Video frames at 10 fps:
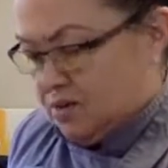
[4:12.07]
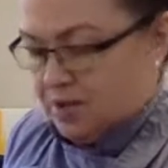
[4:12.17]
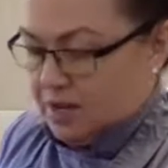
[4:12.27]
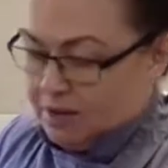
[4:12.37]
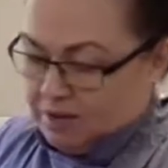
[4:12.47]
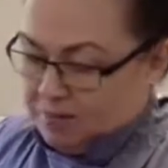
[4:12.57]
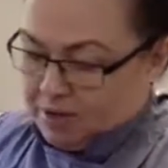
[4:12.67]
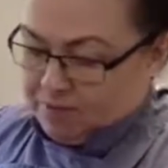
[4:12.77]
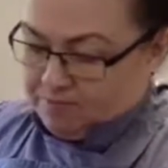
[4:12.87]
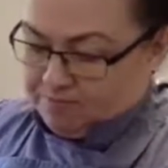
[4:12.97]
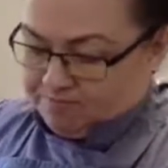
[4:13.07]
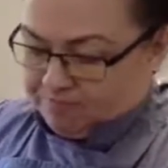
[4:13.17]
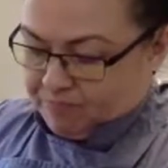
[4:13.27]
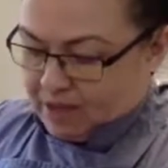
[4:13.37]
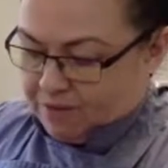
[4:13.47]
I
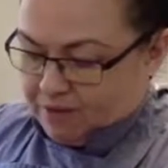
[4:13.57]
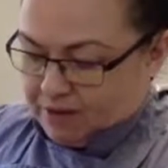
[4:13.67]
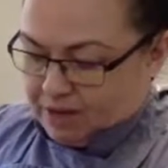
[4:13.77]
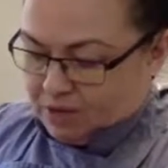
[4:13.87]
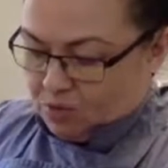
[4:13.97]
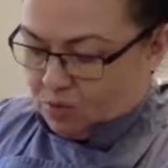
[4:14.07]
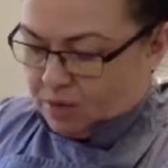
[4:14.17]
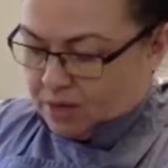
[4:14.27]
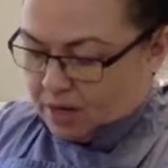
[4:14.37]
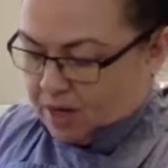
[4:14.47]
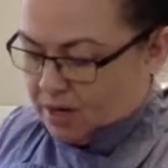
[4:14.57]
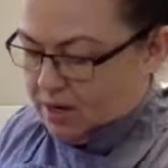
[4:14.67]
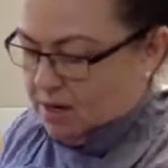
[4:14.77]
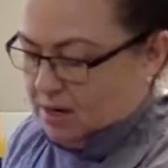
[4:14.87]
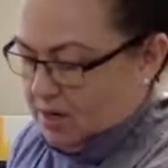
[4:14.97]
find it to be
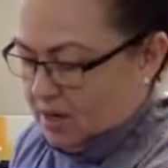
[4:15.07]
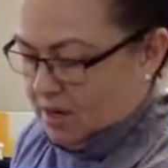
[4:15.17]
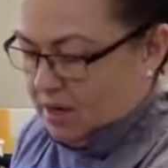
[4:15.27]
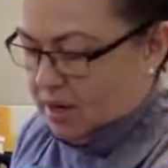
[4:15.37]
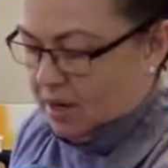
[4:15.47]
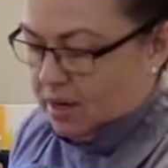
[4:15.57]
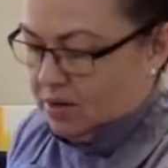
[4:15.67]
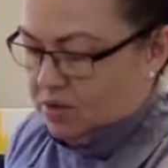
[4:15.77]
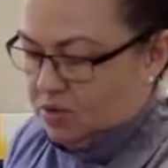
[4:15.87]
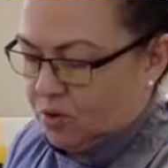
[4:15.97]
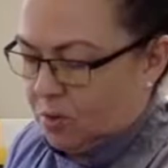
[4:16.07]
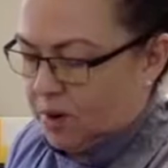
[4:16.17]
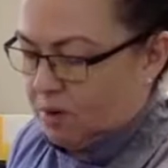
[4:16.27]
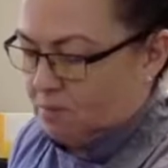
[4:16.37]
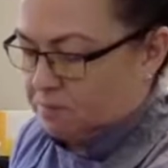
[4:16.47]

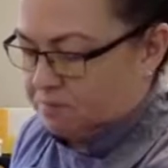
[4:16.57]
disturbing.